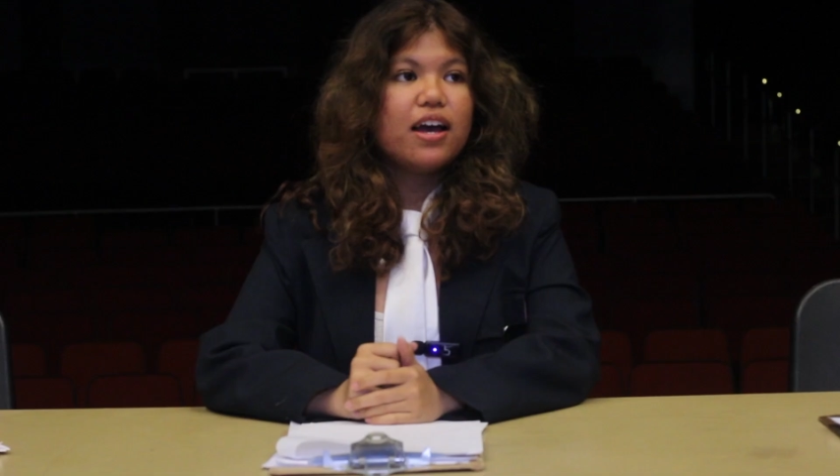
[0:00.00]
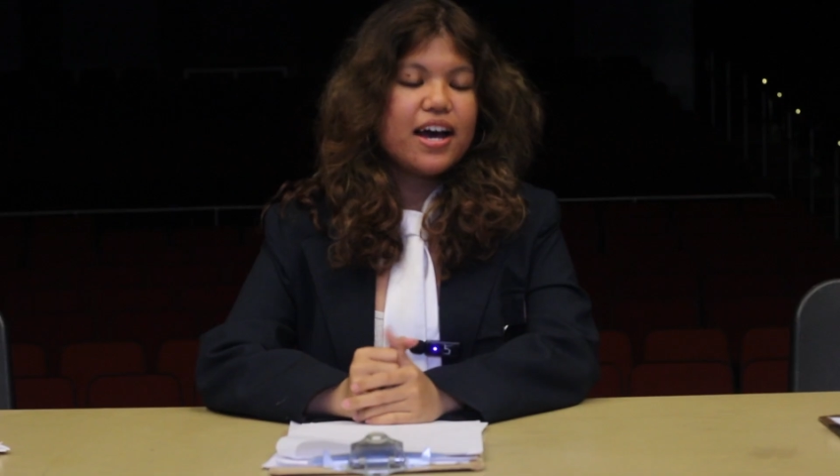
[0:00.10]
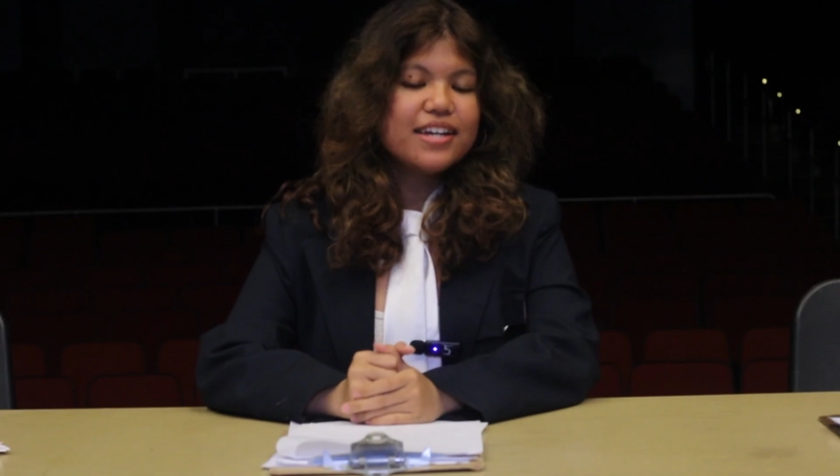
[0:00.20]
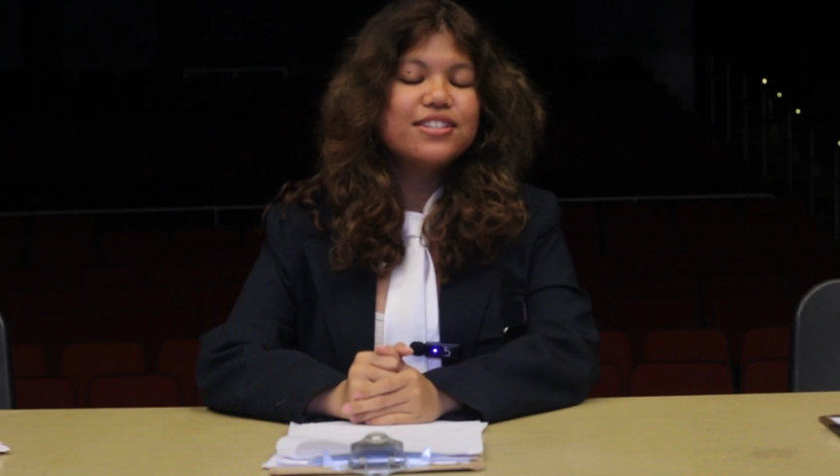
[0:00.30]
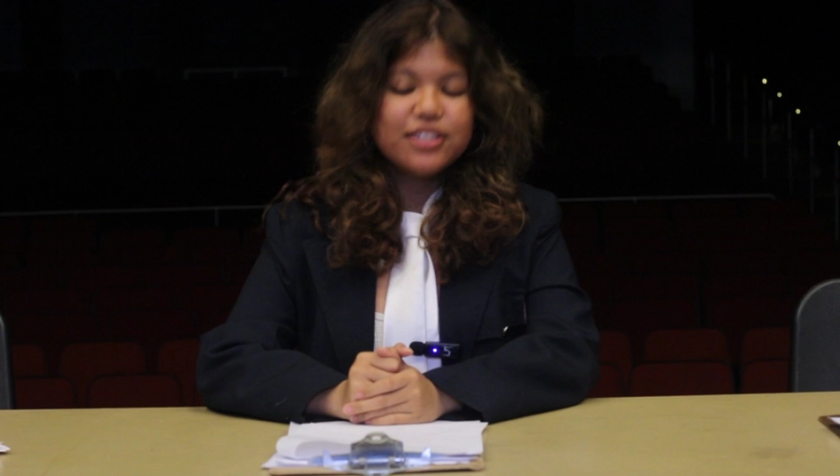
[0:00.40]

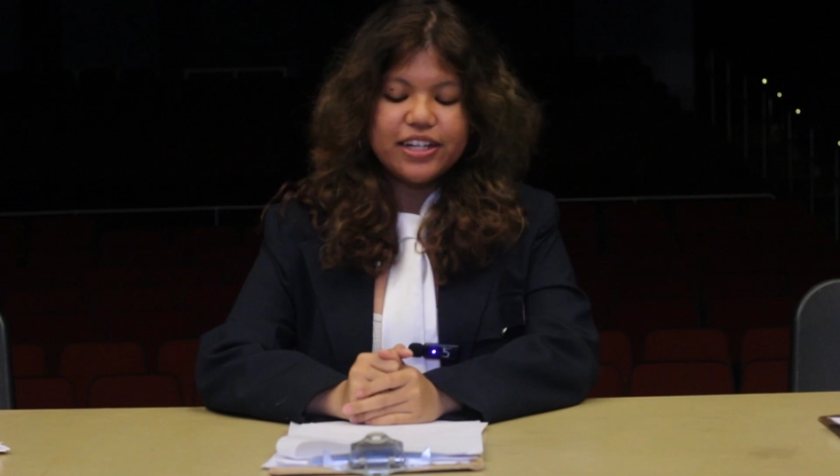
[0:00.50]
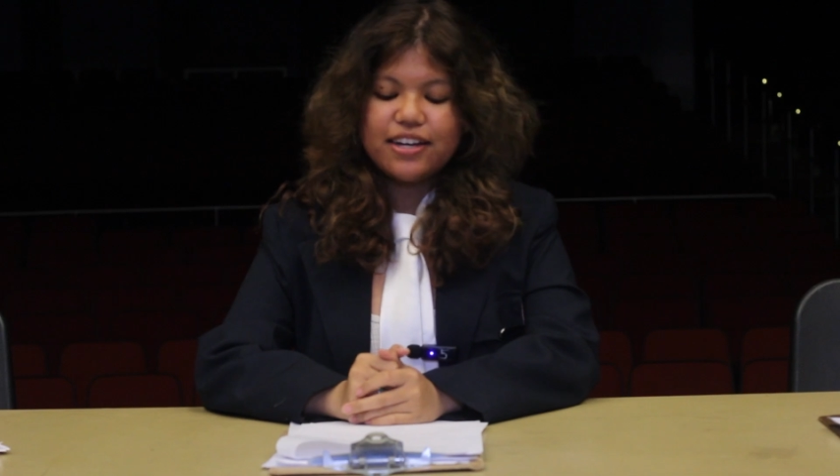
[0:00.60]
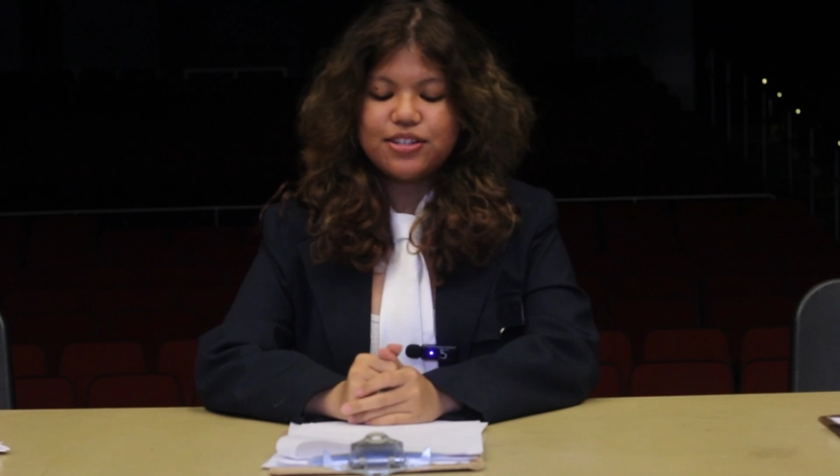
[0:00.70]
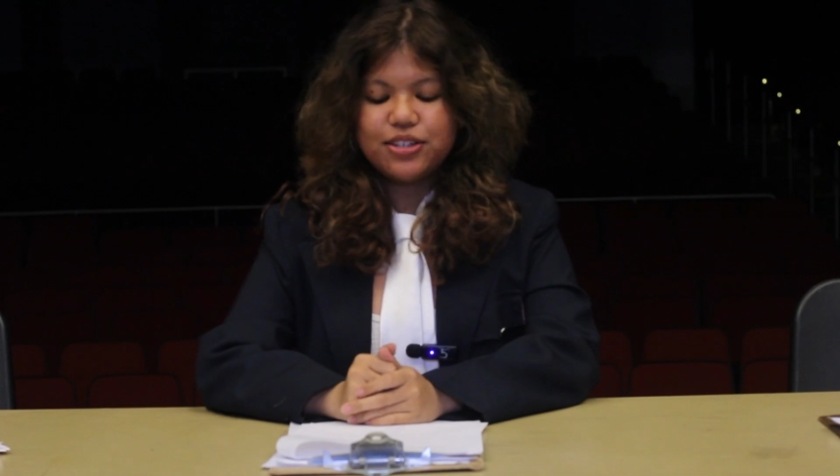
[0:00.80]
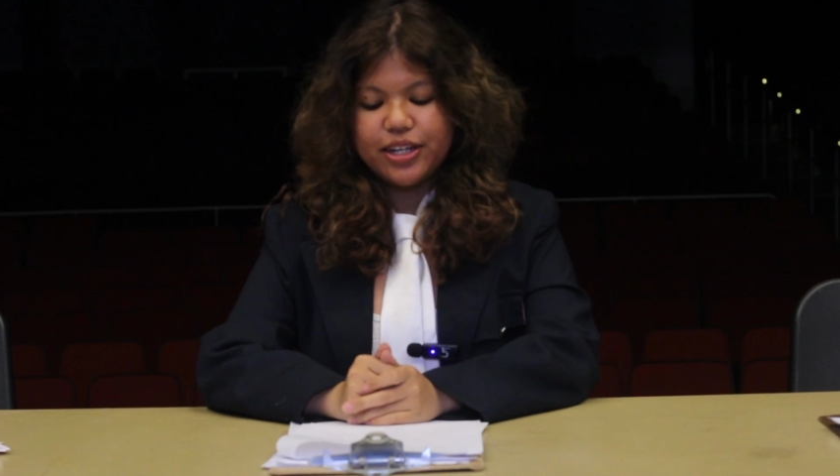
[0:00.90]
I see, I
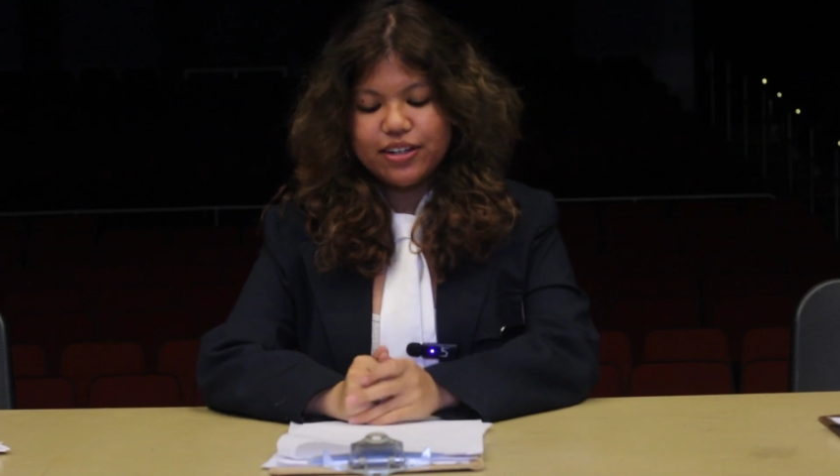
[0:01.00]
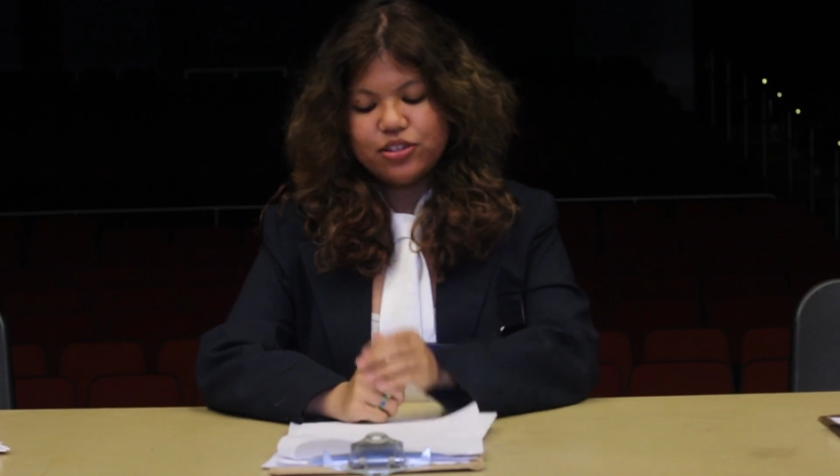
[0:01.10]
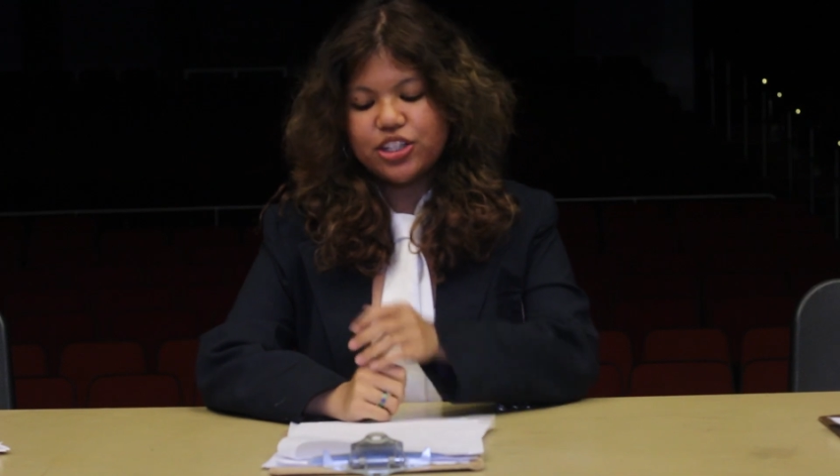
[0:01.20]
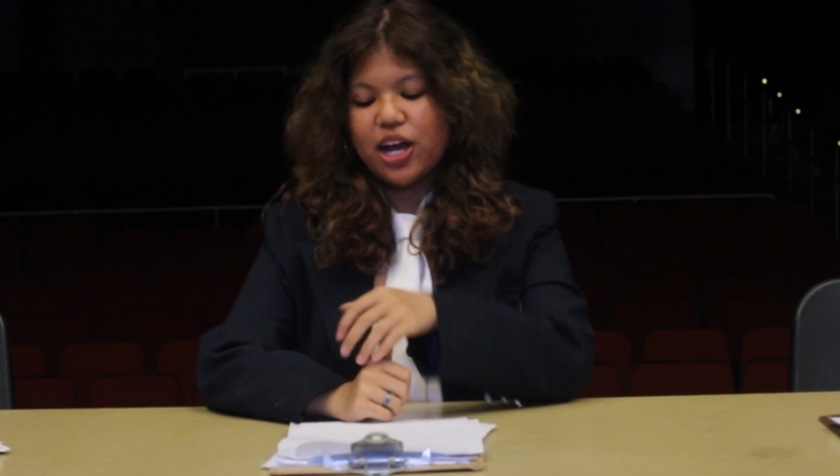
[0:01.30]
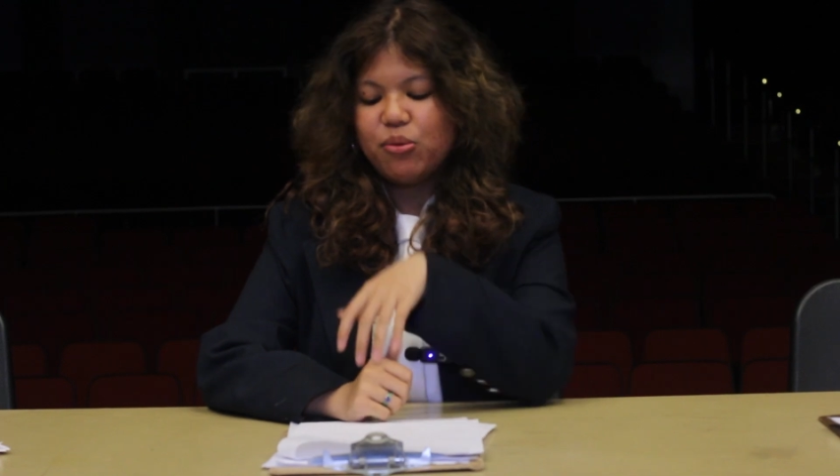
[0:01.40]
see.
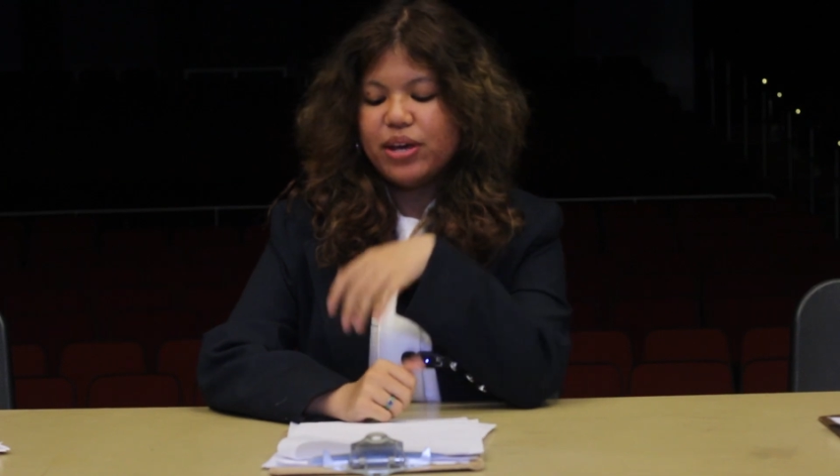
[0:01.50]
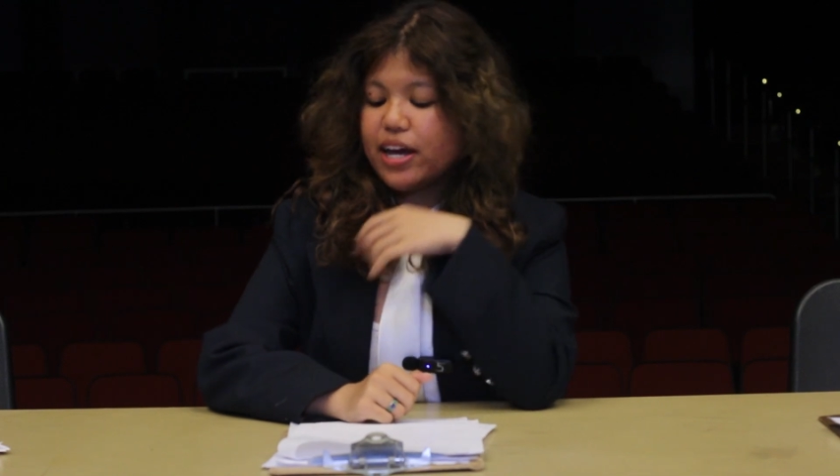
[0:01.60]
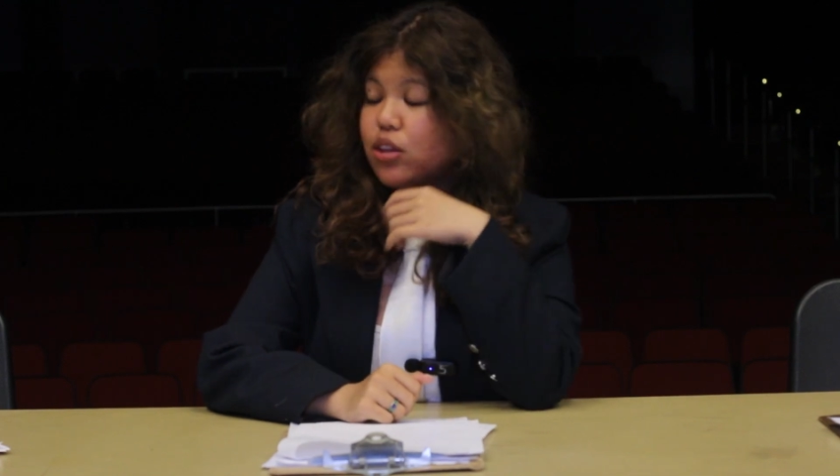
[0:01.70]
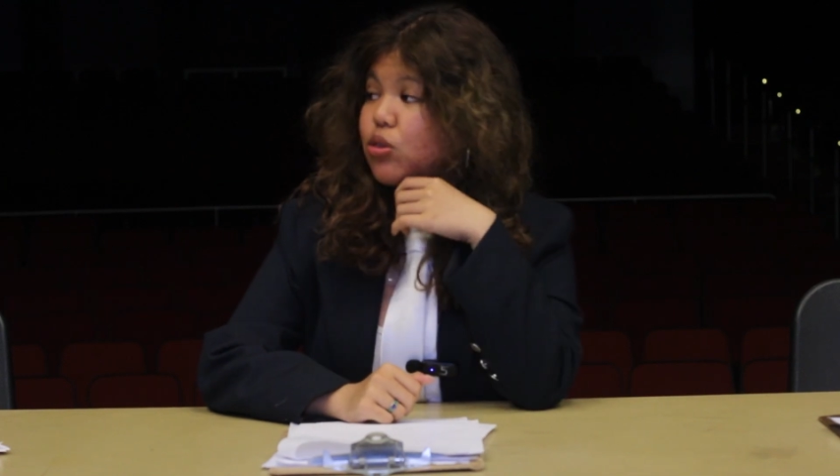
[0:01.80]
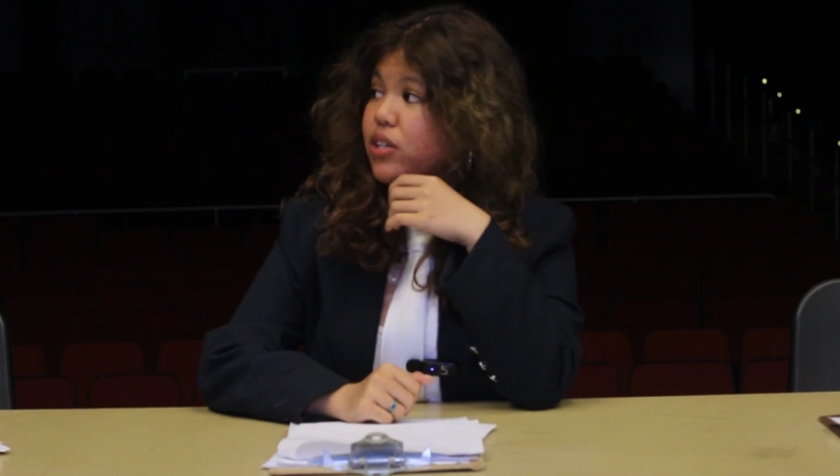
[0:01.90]
Shall we
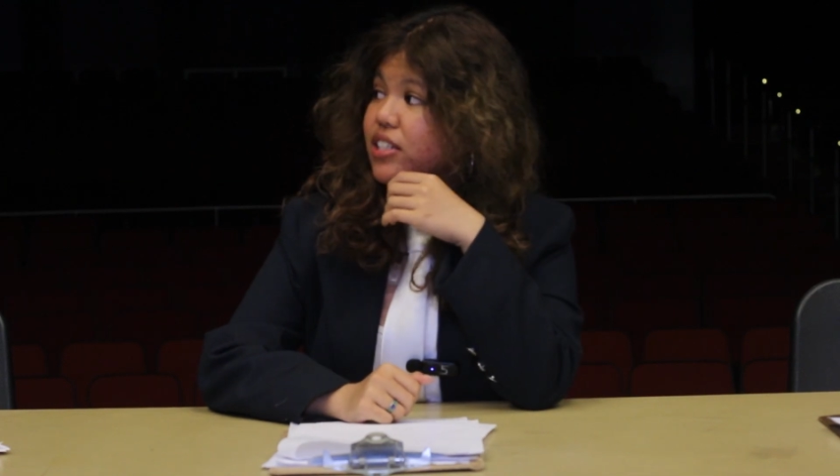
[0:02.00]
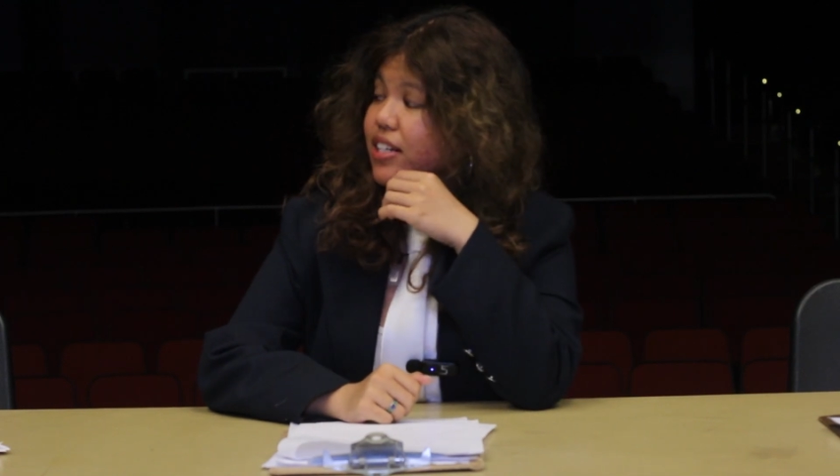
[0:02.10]
get through this